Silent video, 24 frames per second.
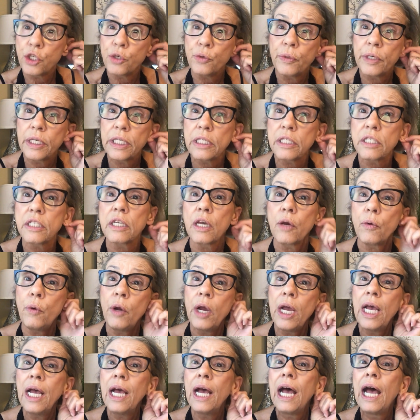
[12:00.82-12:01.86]
to it.
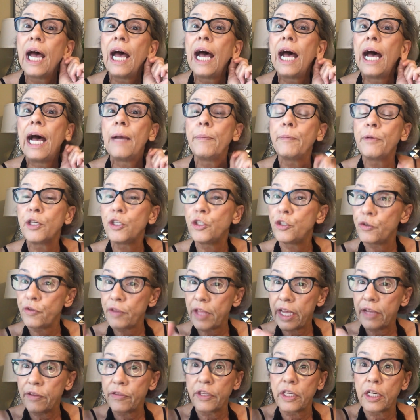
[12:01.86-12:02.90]
So I'm going to
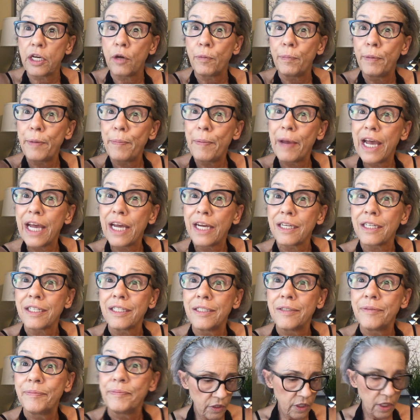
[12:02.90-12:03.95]
do that, and then I'll be
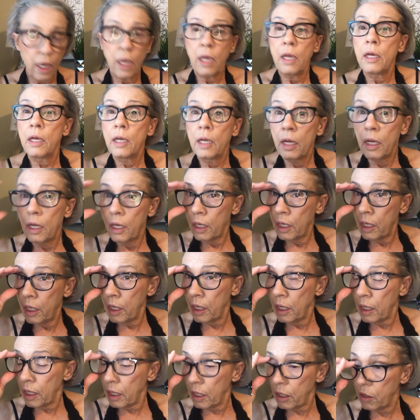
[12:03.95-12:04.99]
back.
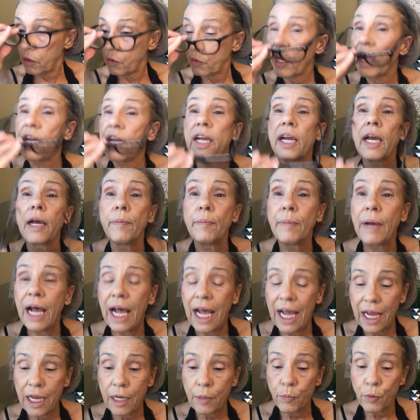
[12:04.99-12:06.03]
Okay, got my
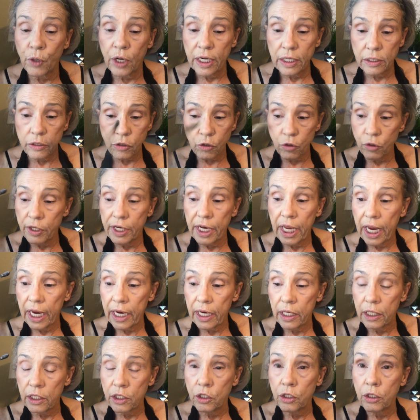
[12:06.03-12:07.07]
eyebrows on,
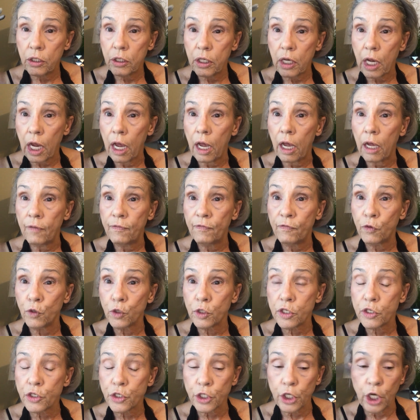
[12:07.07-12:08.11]
and full
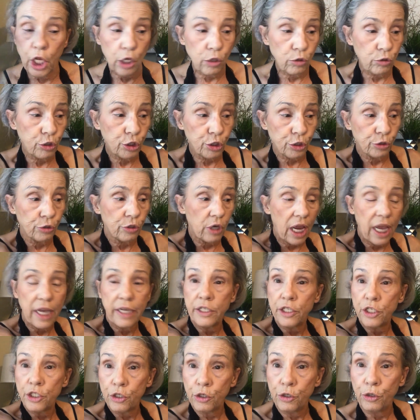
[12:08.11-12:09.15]
disclosure, I
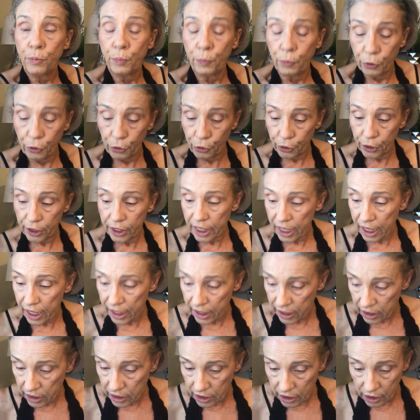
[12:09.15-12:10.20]
do put
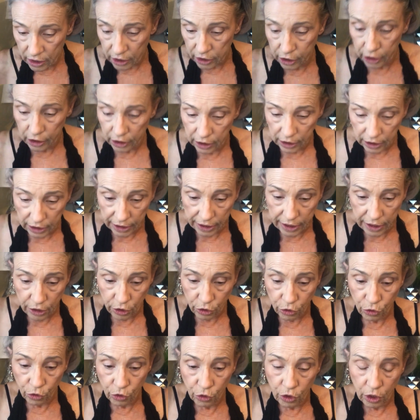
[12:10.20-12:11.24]
a
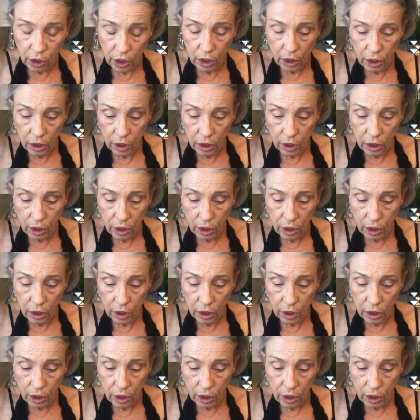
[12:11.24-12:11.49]
clear